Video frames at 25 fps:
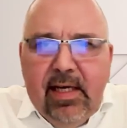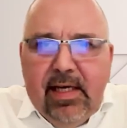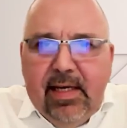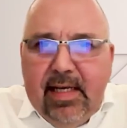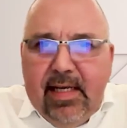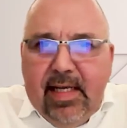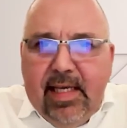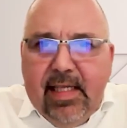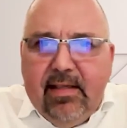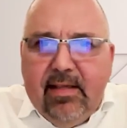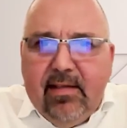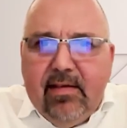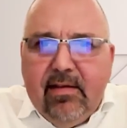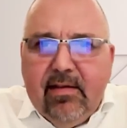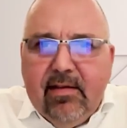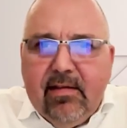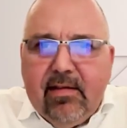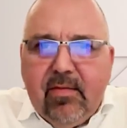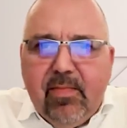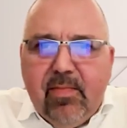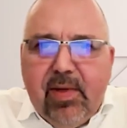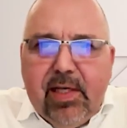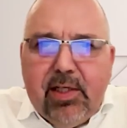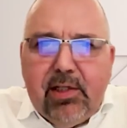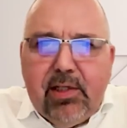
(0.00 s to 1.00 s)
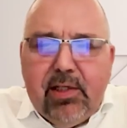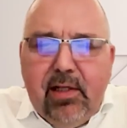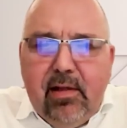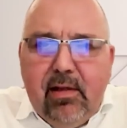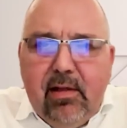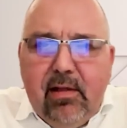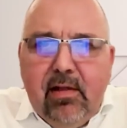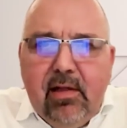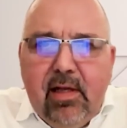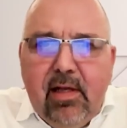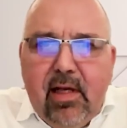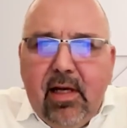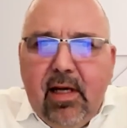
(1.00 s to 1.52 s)
need
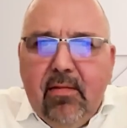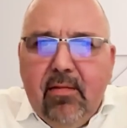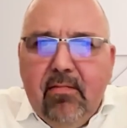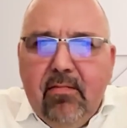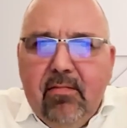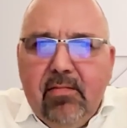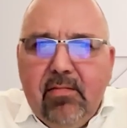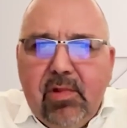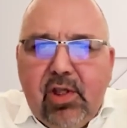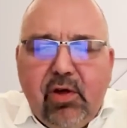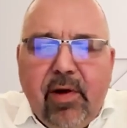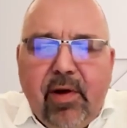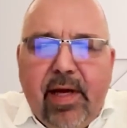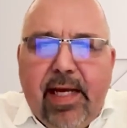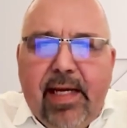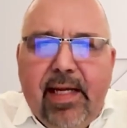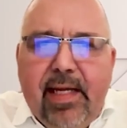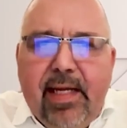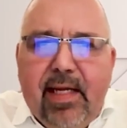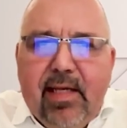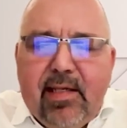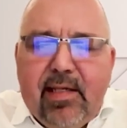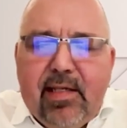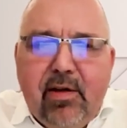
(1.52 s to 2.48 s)
special training,